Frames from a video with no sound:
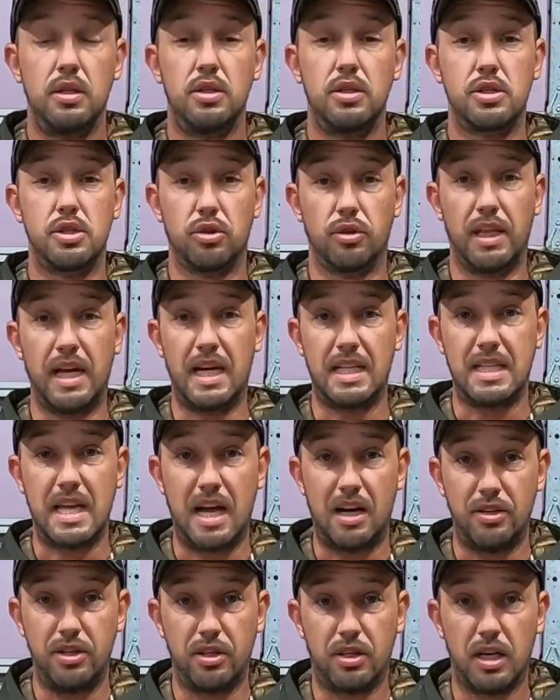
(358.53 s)
So that's
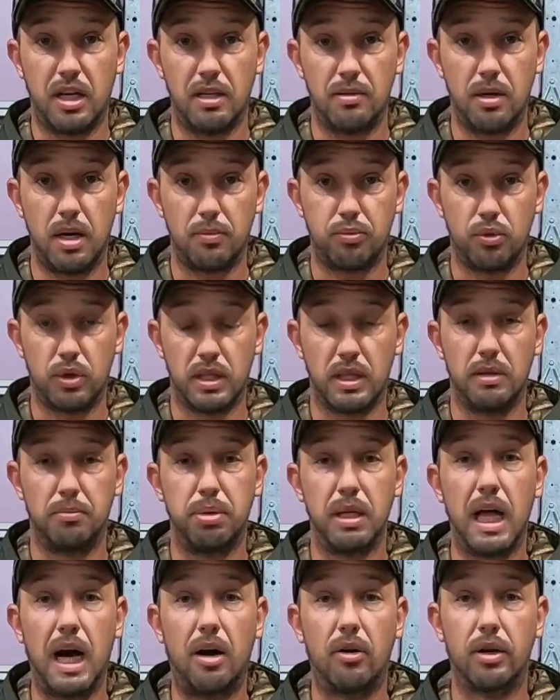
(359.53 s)
how you come up with the
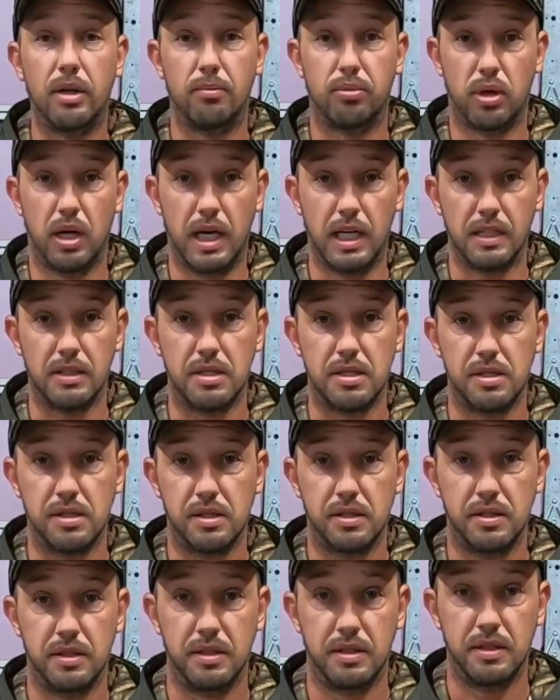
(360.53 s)
plowing
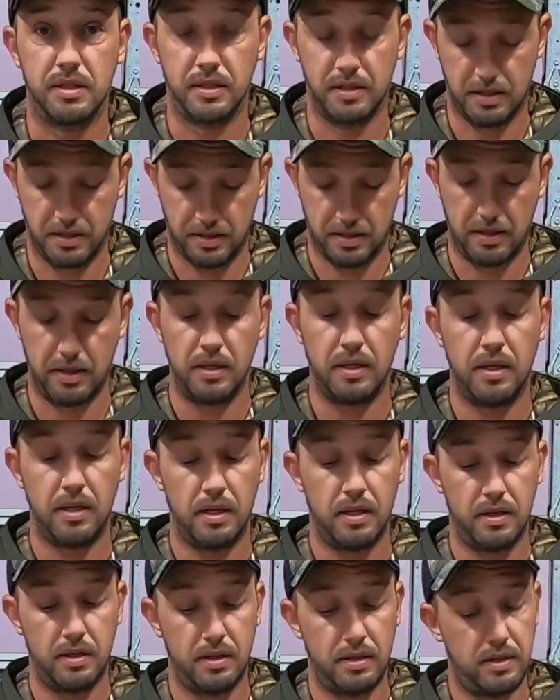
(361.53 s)
price.
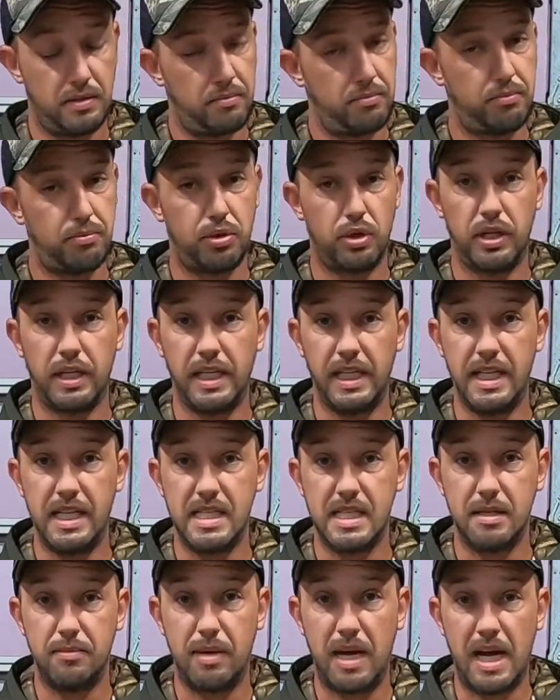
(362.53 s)
Pretty
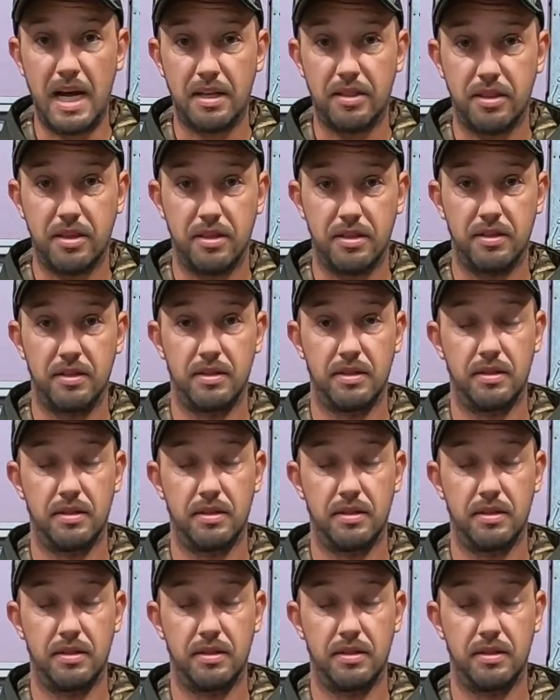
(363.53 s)
easy math.